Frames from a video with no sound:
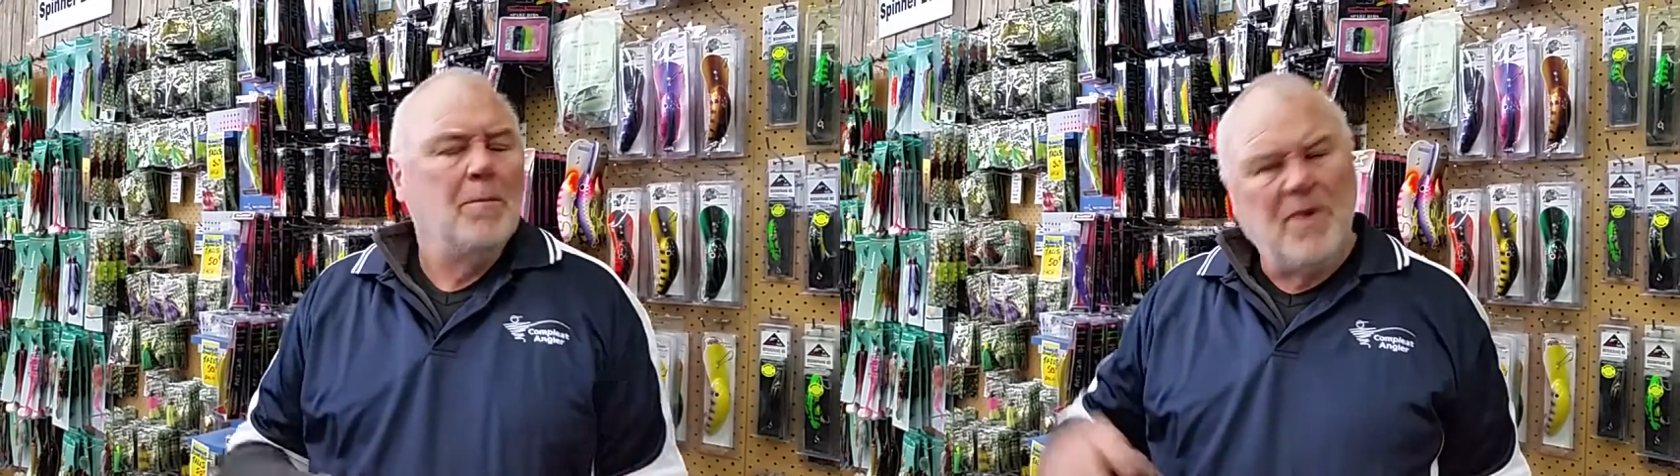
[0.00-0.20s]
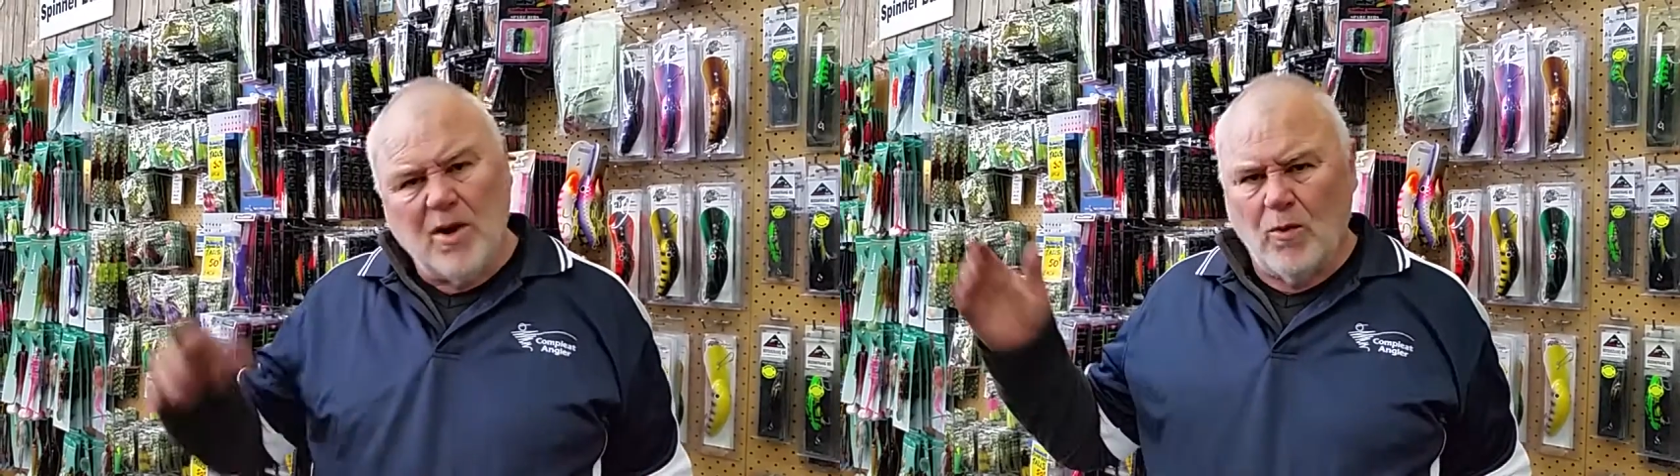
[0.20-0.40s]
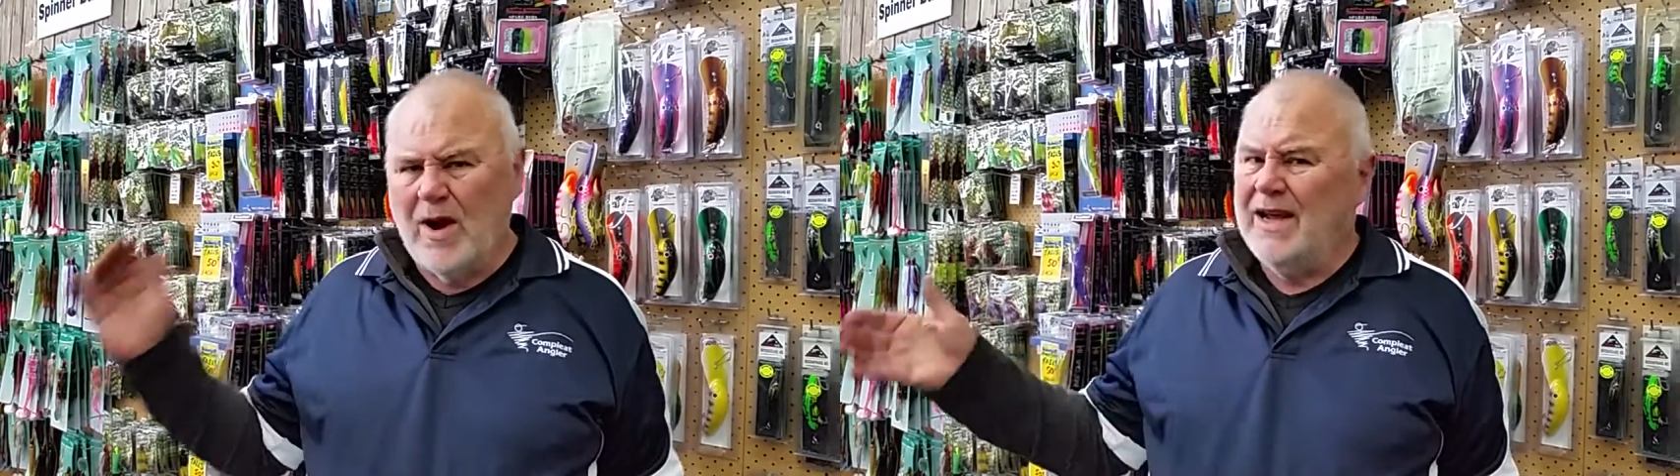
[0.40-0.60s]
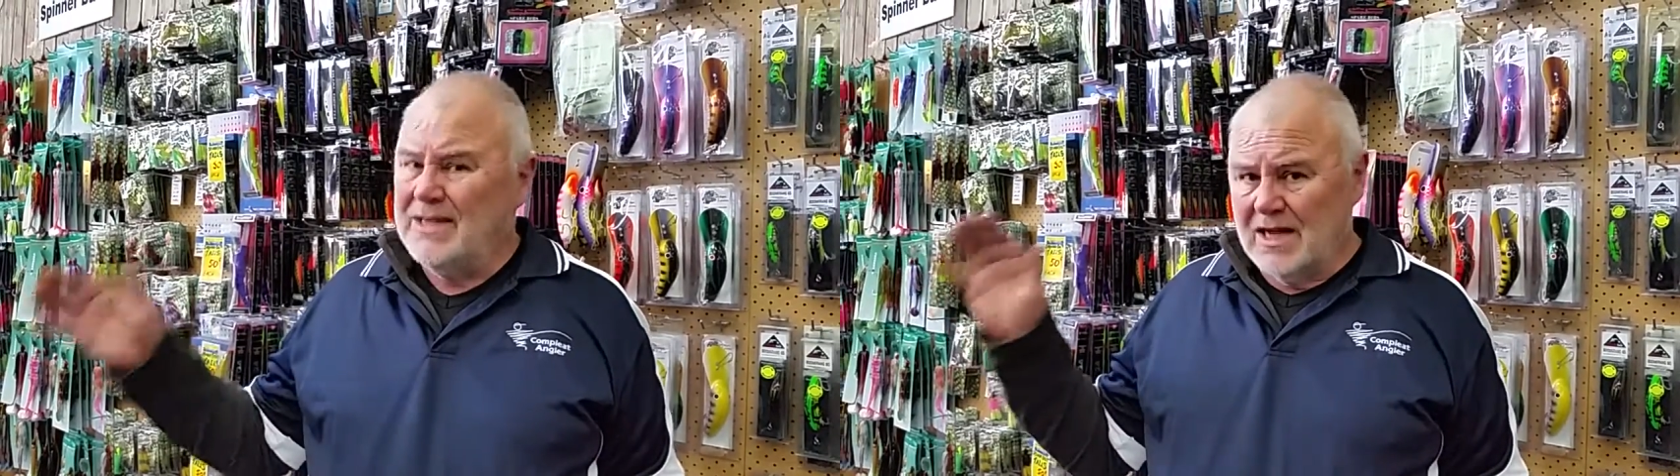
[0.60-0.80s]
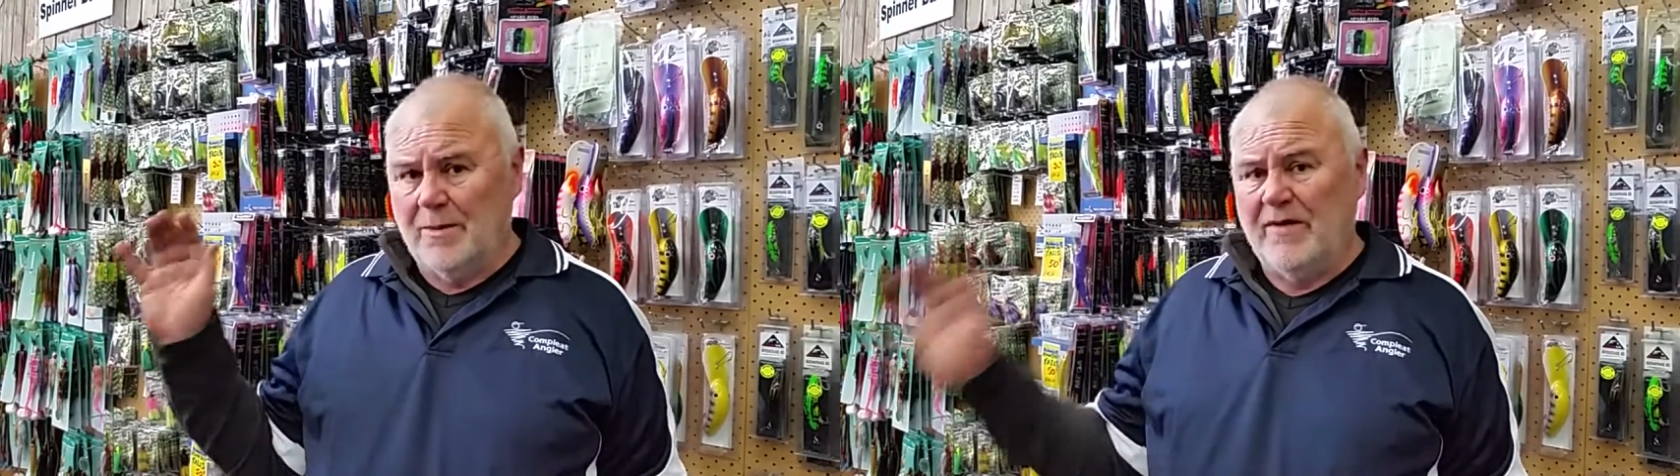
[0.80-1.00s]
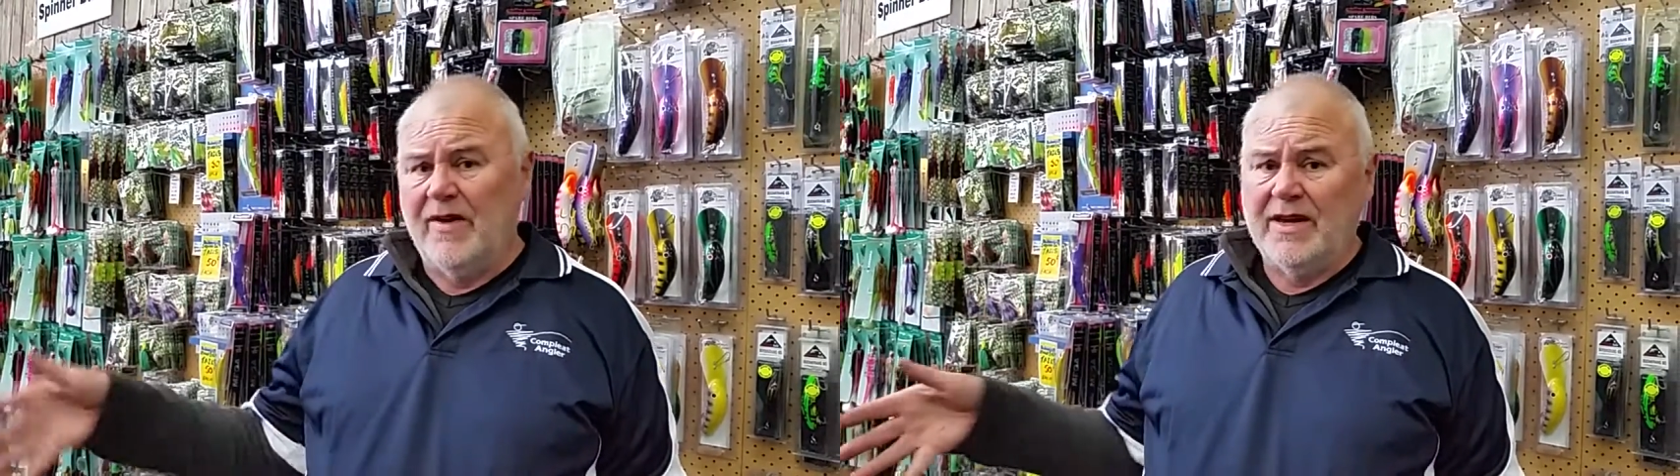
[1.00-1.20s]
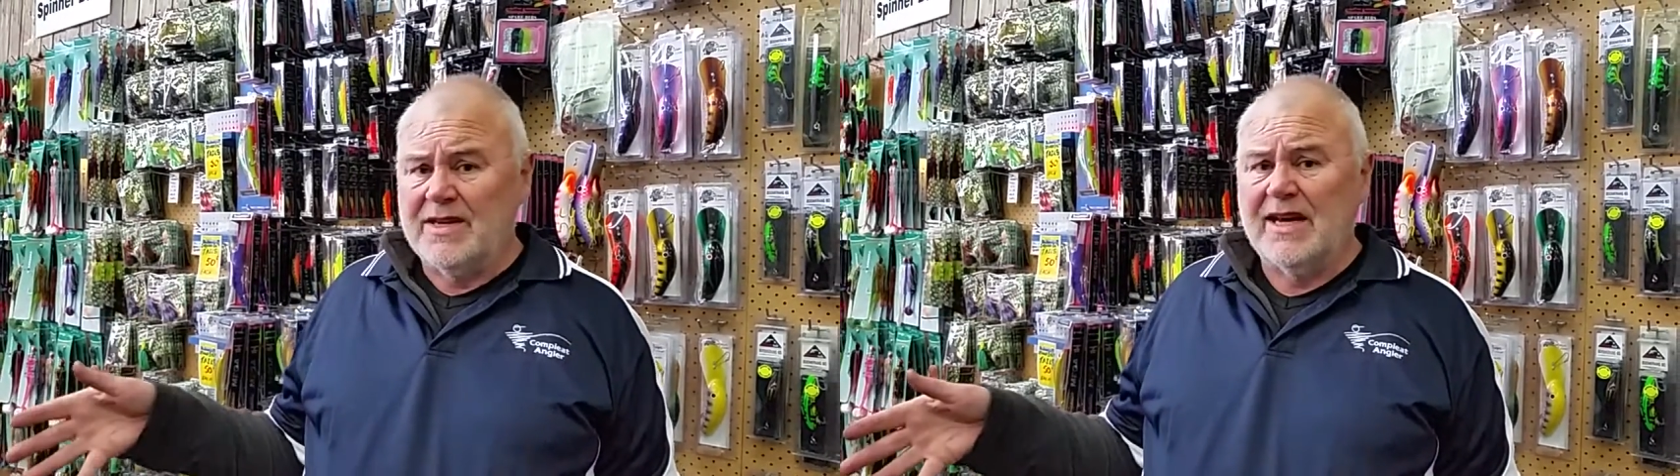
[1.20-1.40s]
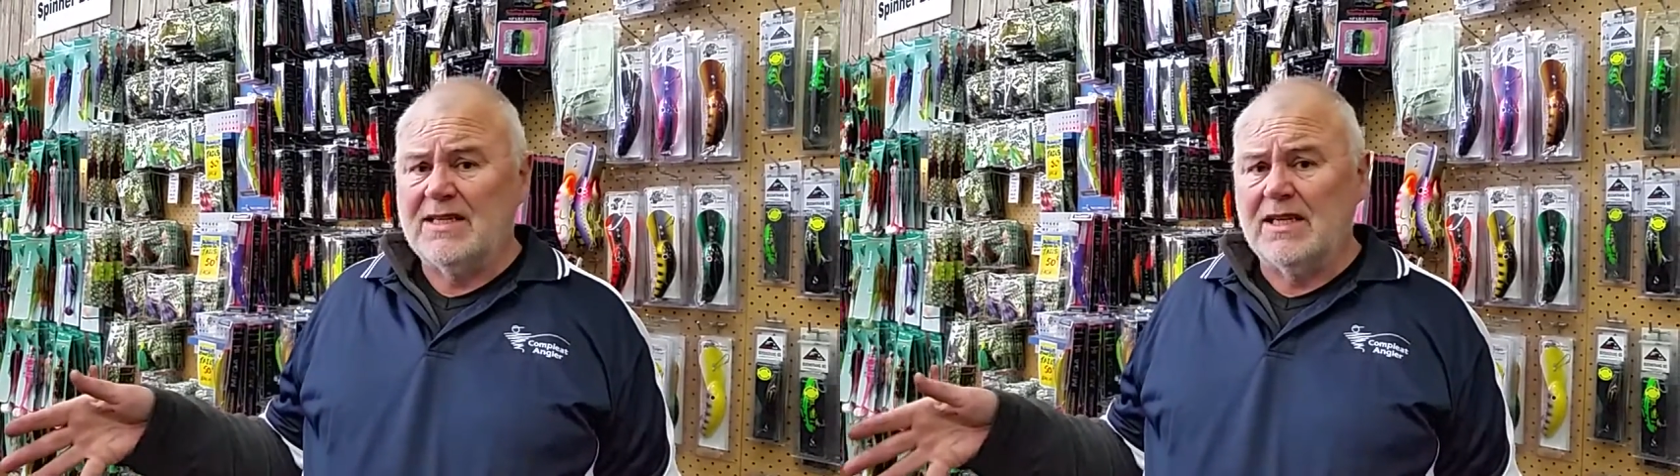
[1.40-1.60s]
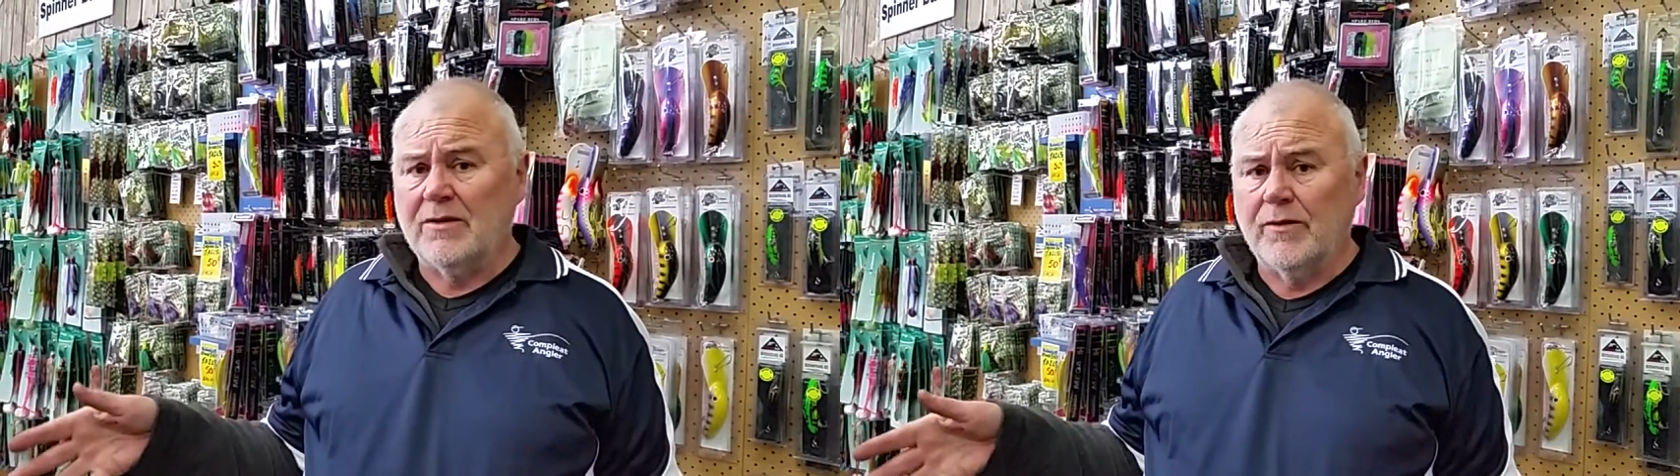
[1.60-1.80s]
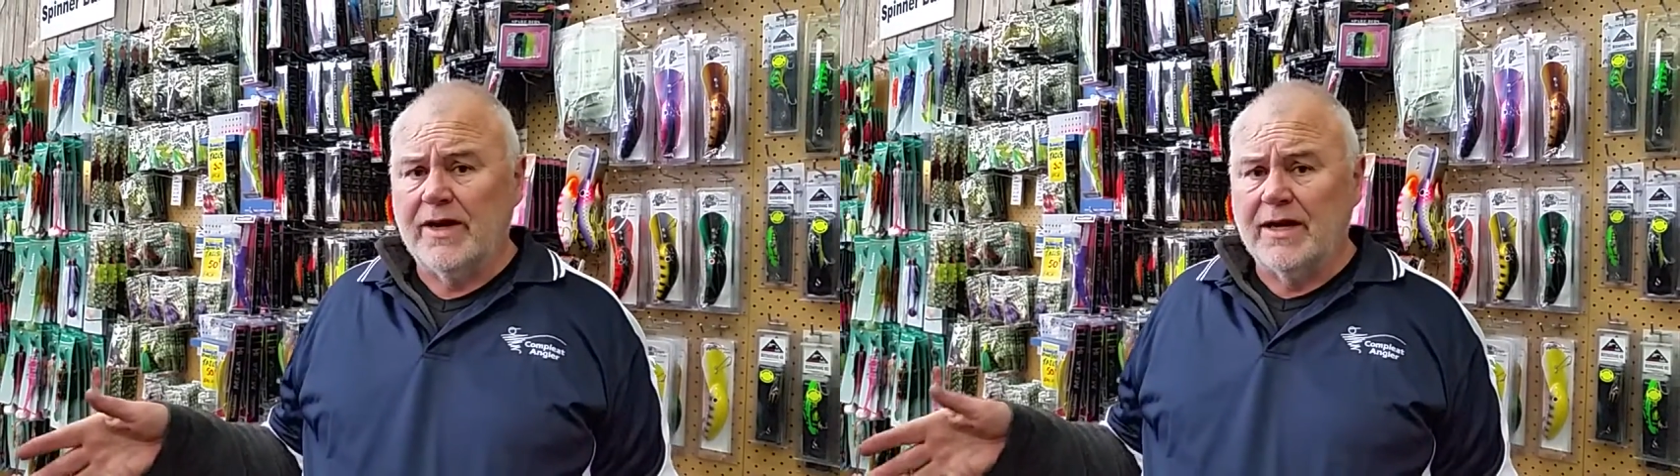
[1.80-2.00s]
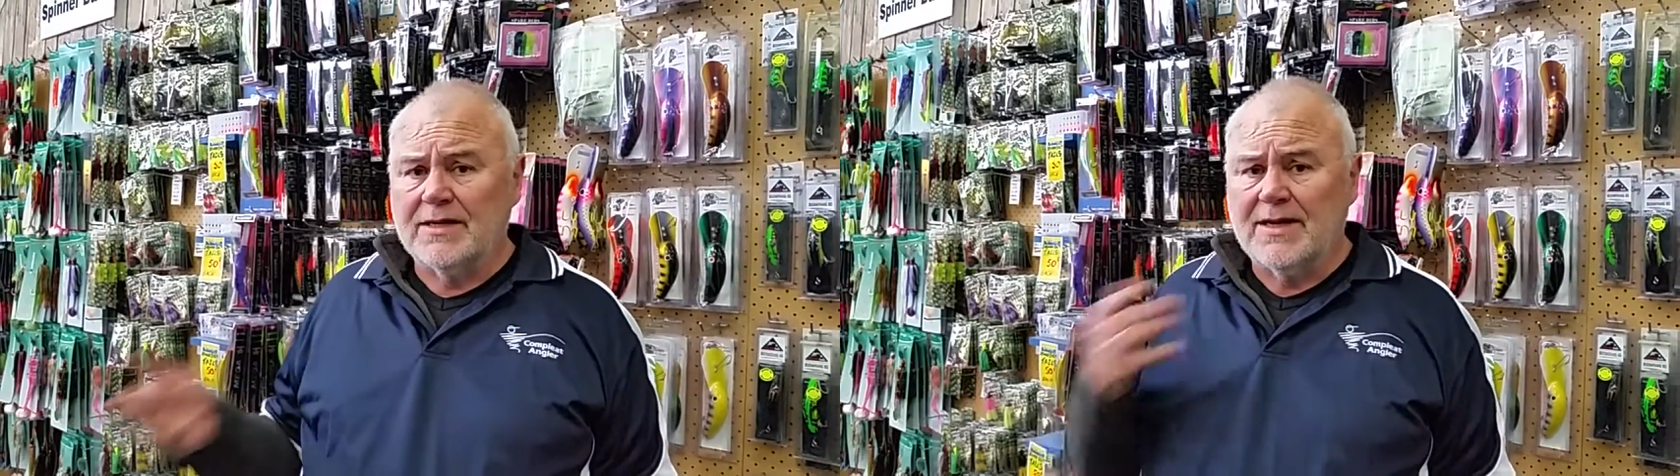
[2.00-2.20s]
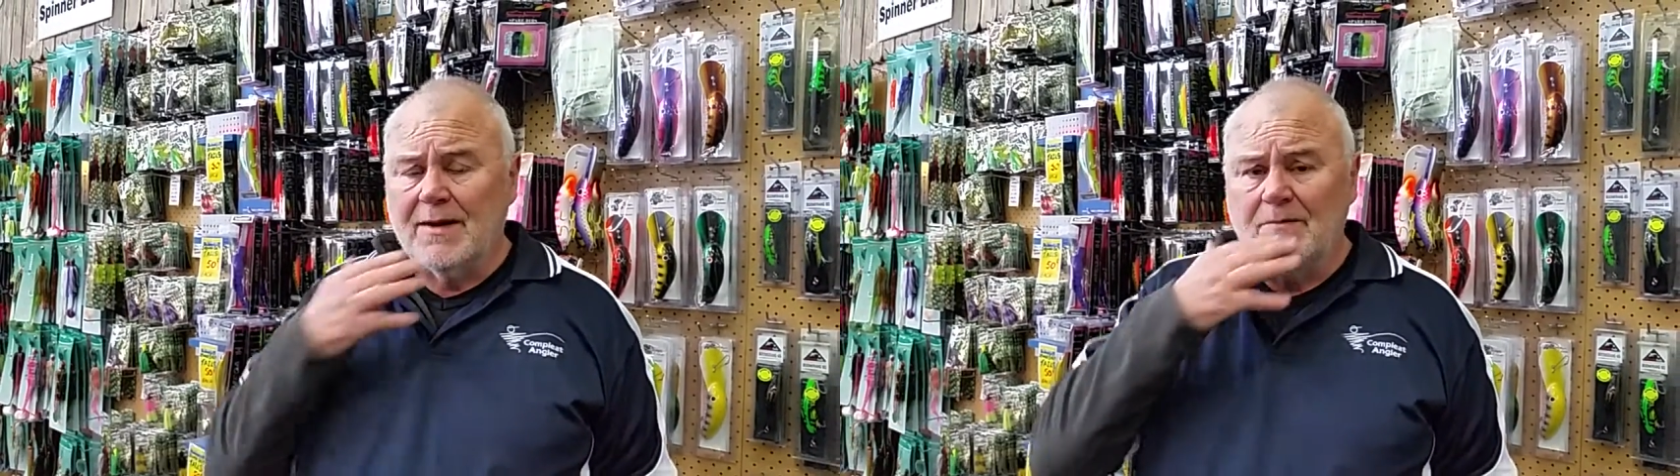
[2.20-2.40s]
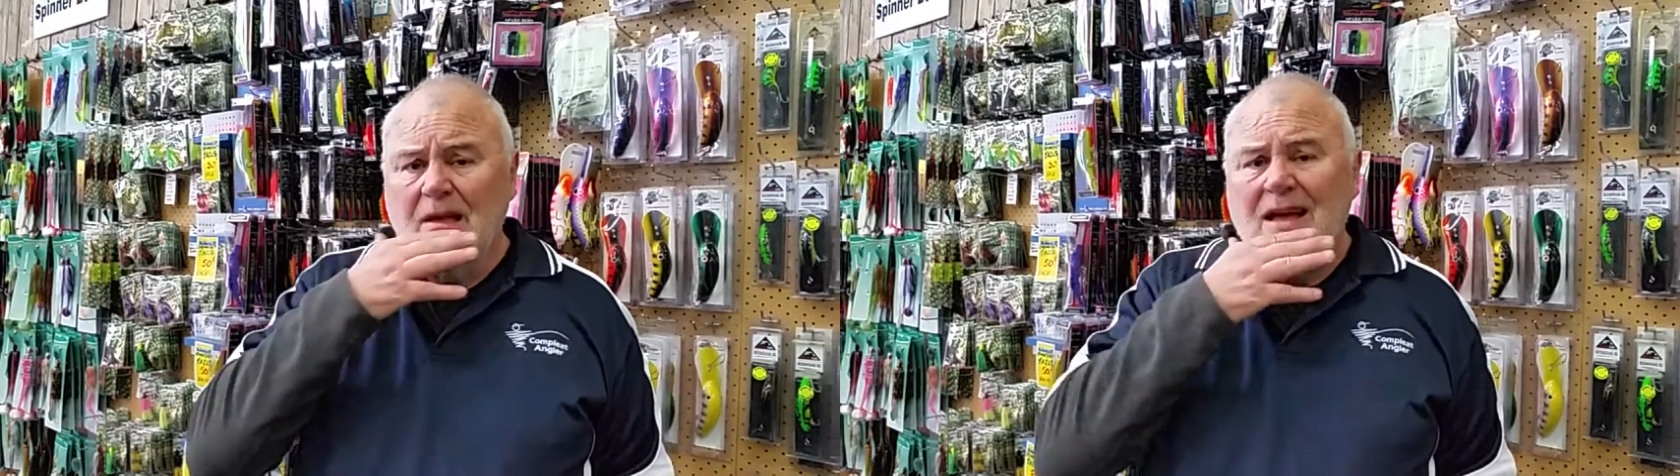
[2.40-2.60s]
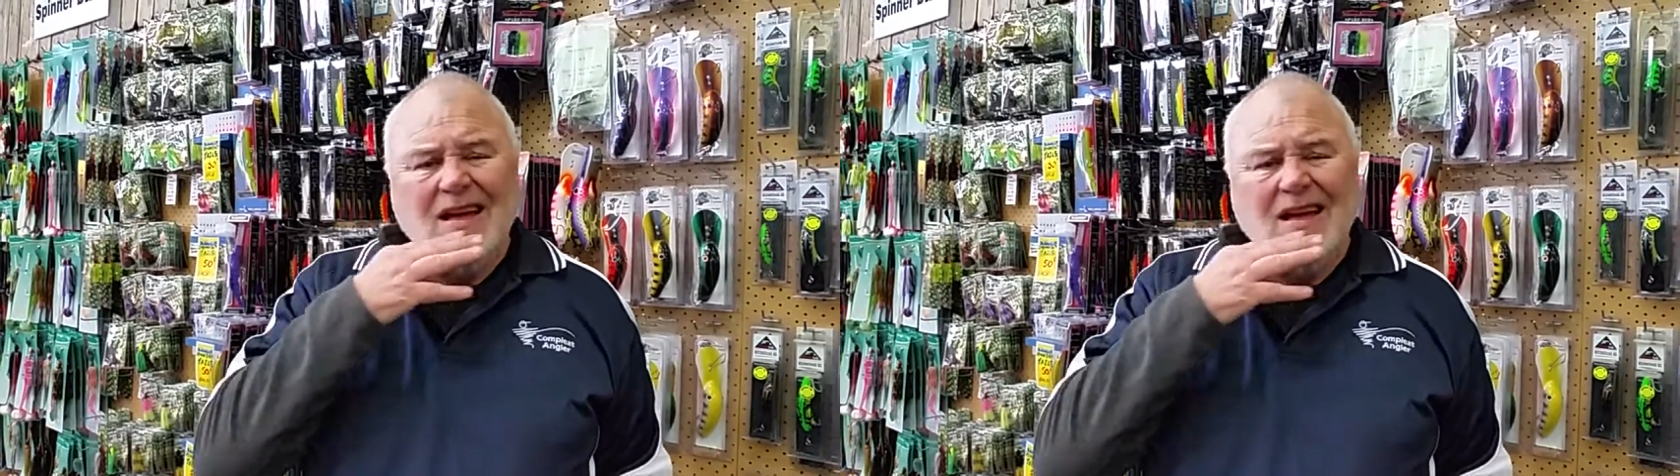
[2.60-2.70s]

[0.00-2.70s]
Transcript: Bit of rain's going to be fantastic if we get some.